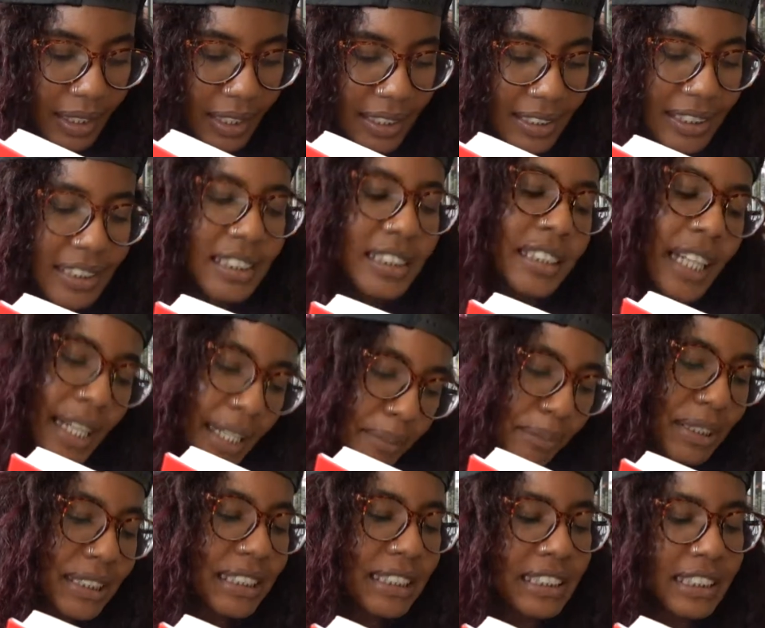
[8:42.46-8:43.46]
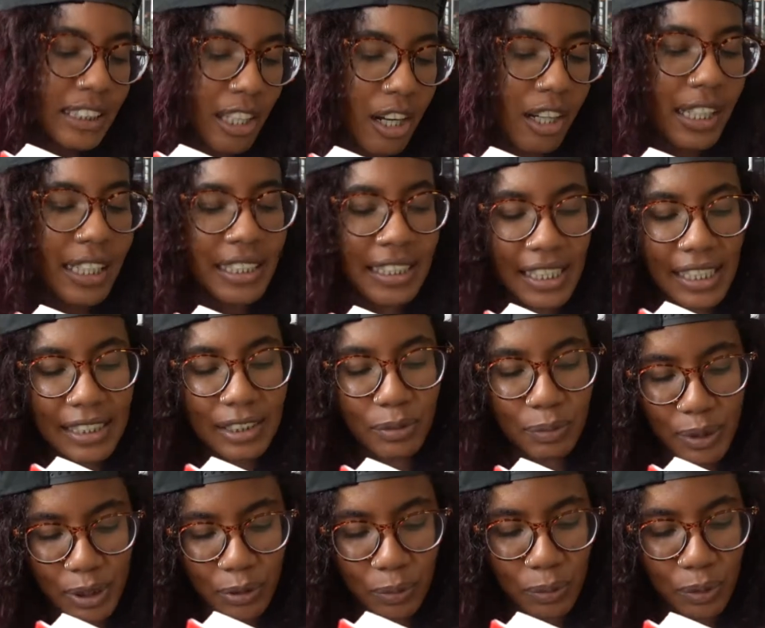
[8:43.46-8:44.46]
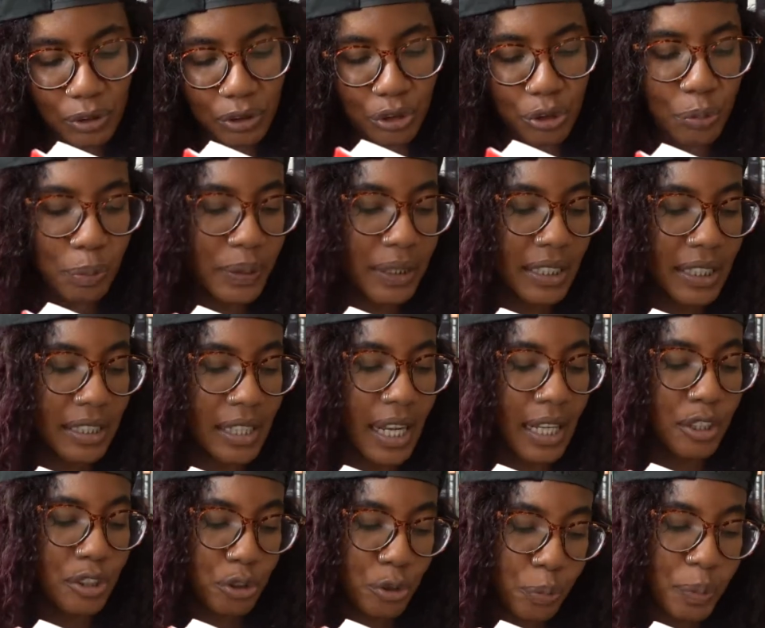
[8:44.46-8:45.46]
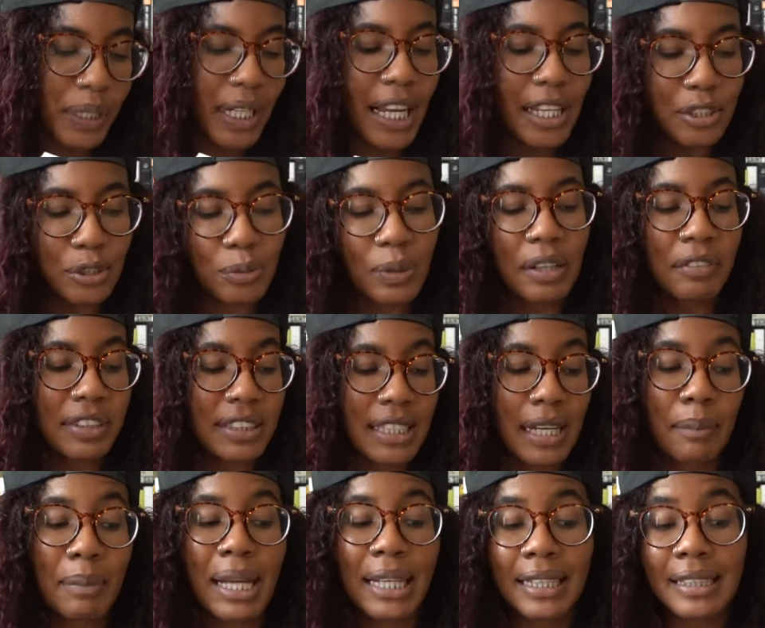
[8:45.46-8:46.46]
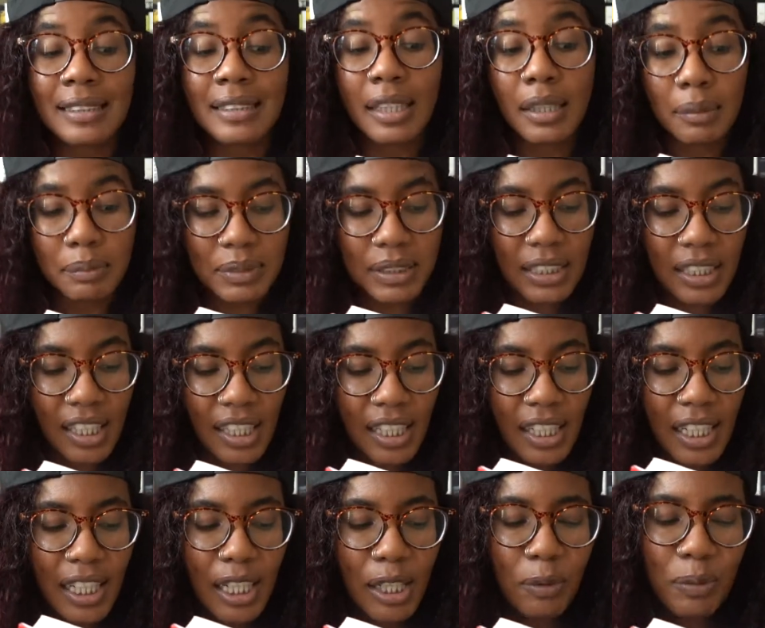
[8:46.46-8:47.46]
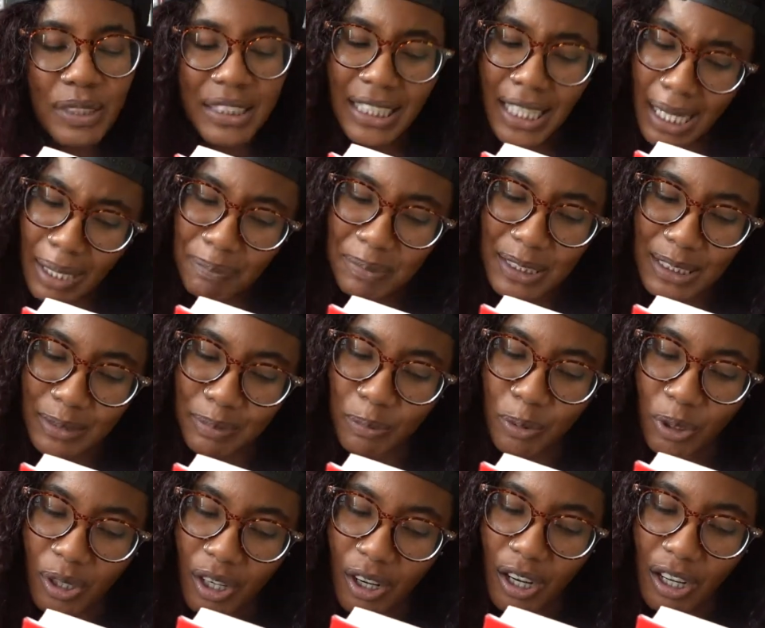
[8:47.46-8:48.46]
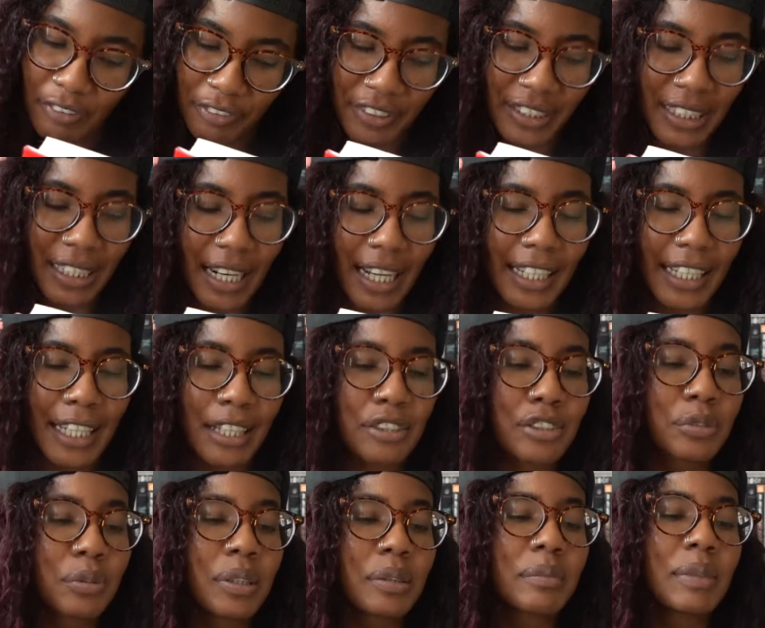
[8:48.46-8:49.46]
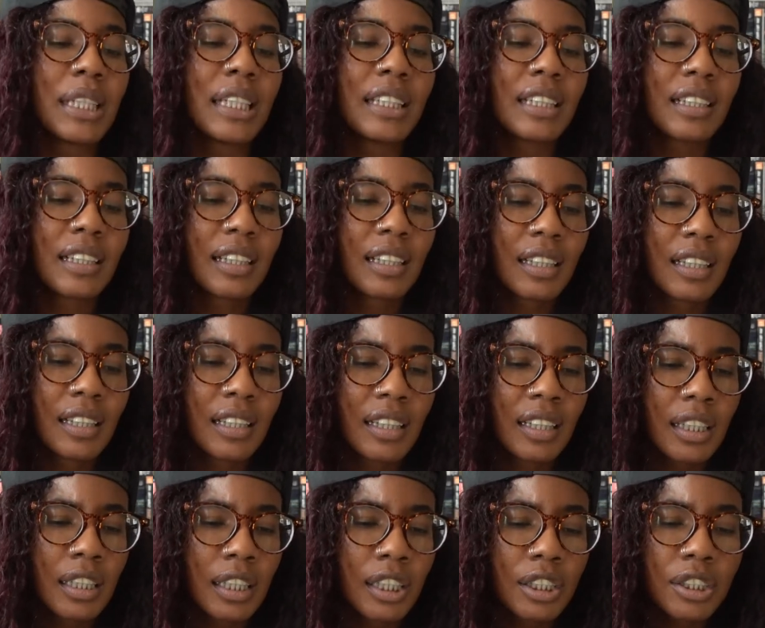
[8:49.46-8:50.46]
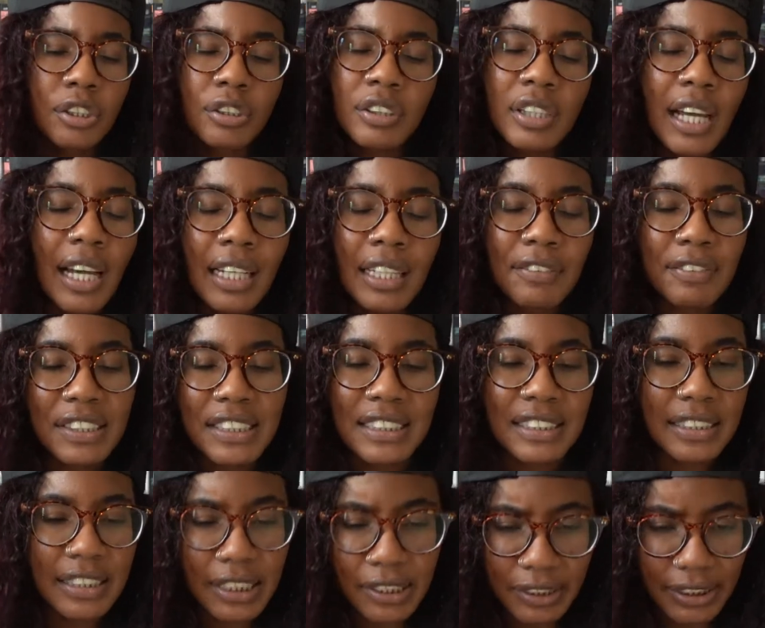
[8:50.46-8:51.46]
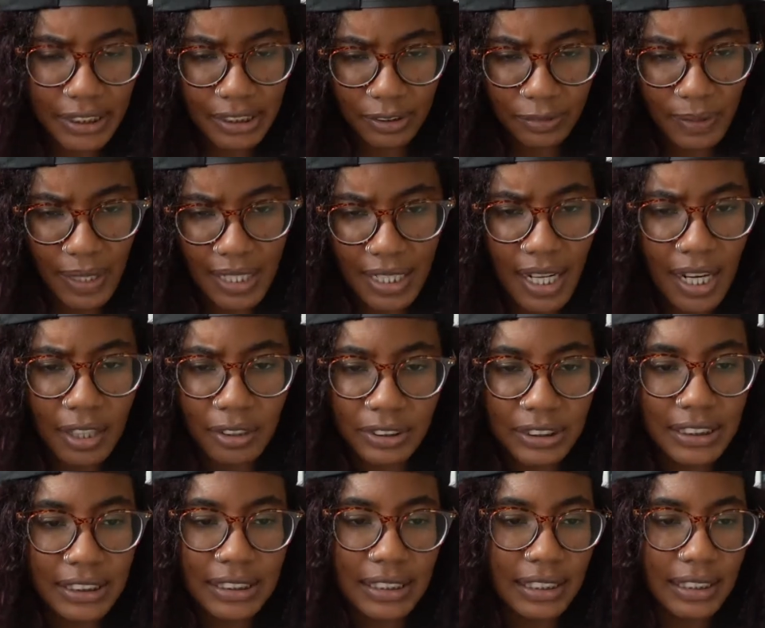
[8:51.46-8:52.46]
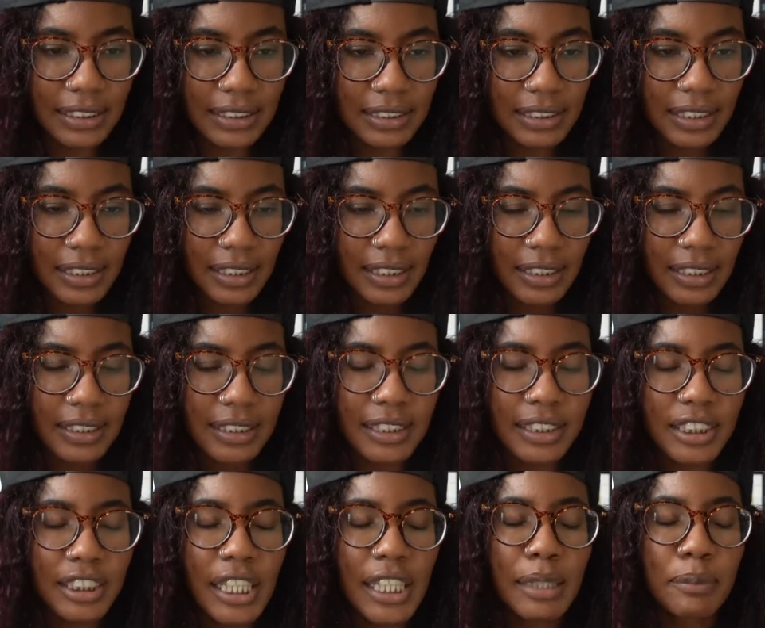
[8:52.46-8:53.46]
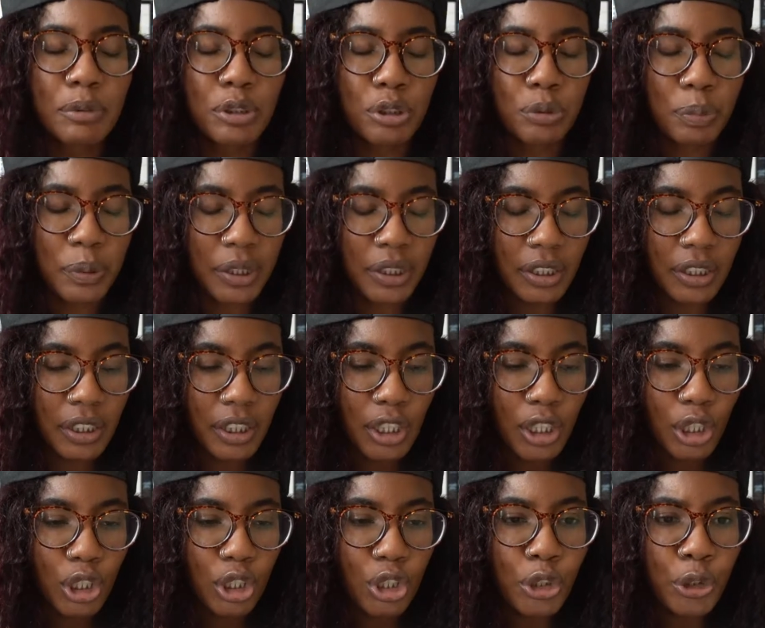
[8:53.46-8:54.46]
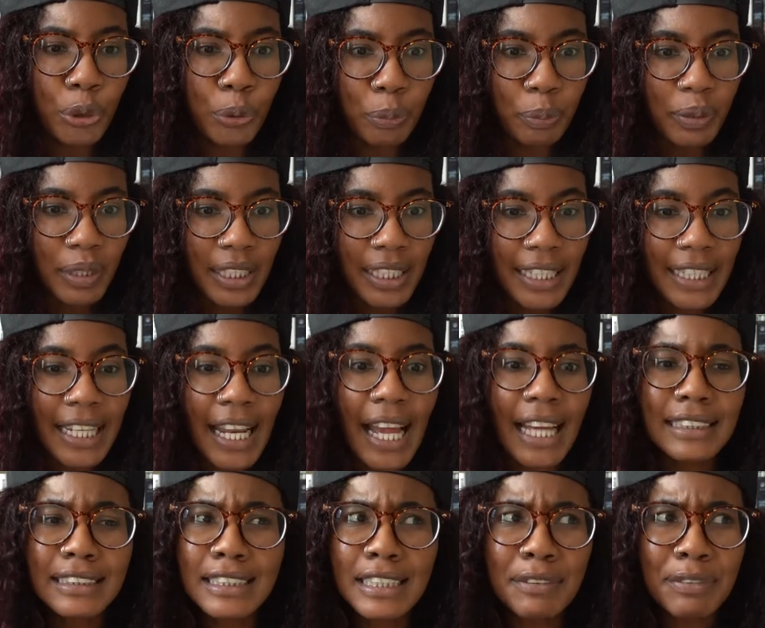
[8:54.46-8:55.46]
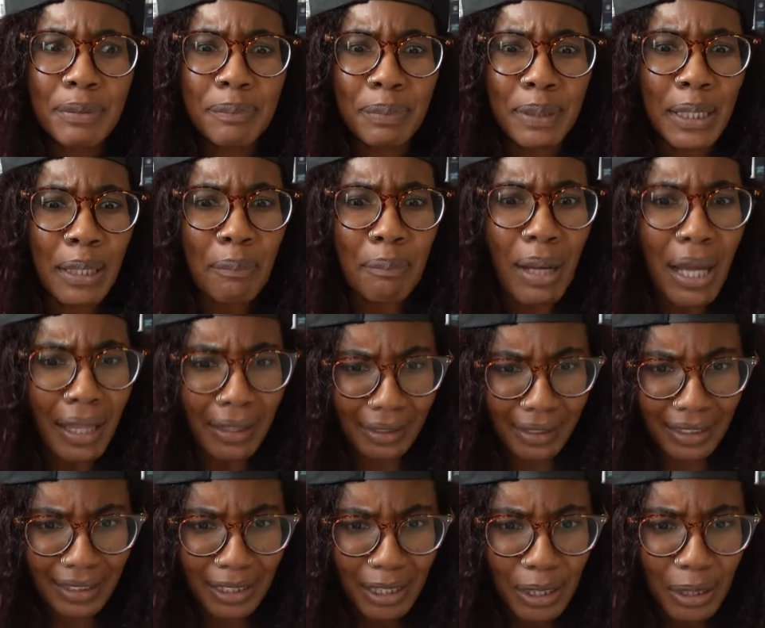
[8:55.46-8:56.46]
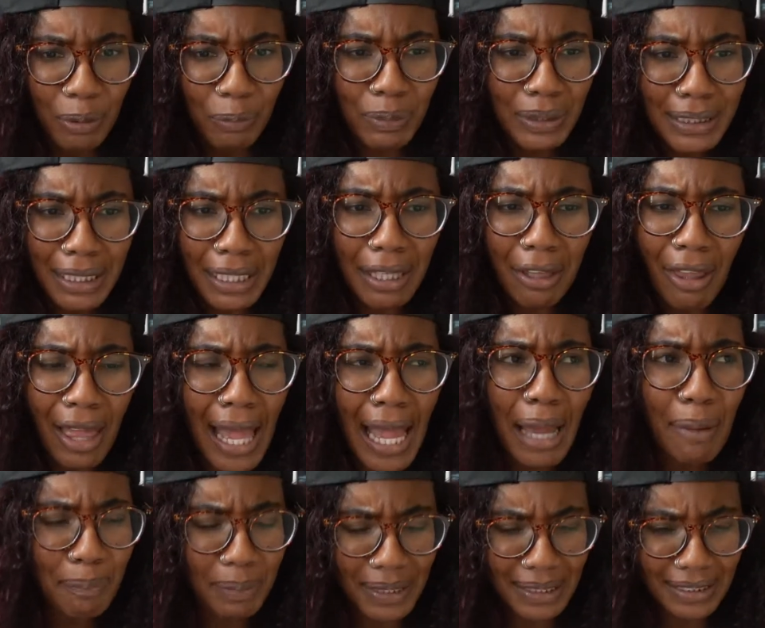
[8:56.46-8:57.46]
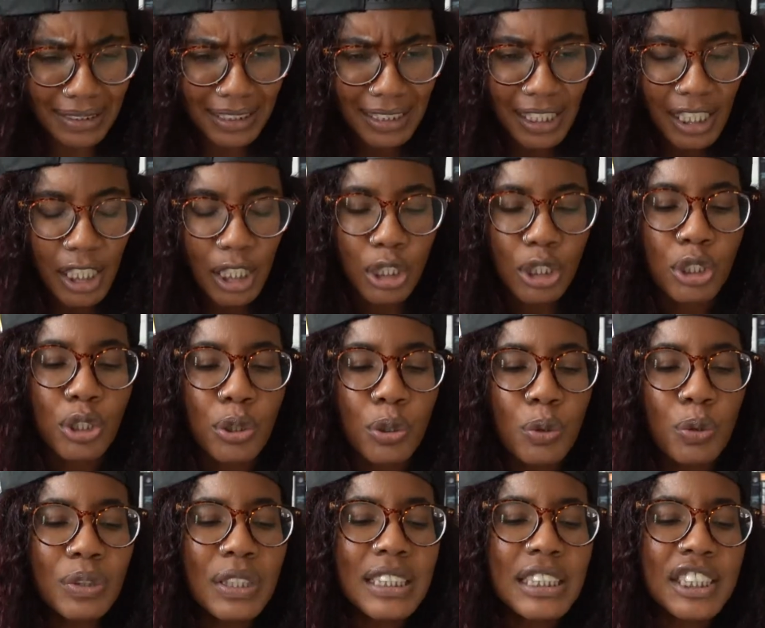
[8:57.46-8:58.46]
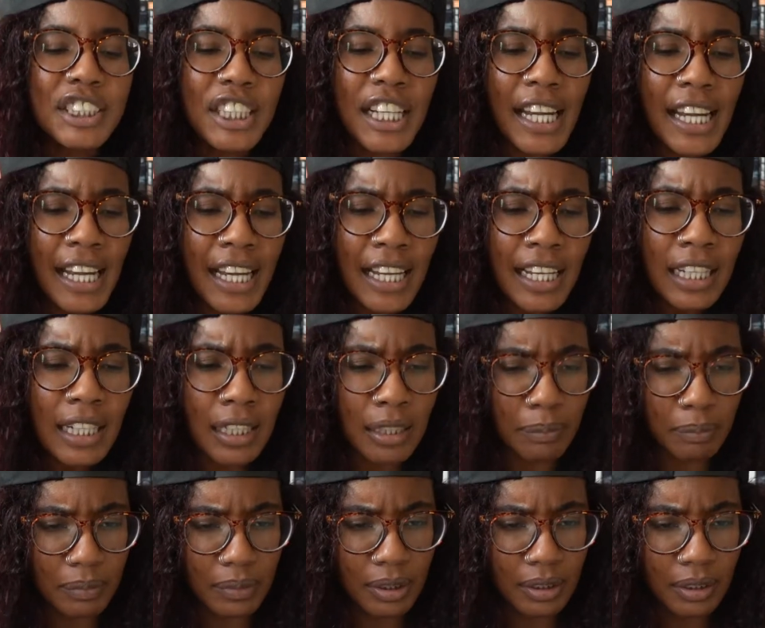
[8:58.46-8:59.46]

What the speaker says: The jam is this song and dance ritual Jupe and I do every time I get dumped, which happens more often than I care to admit. You're not even serious right now, she says. The jam, Jupiter. Coop, it hasn't even been a month. What the hell happened? Cue the jam!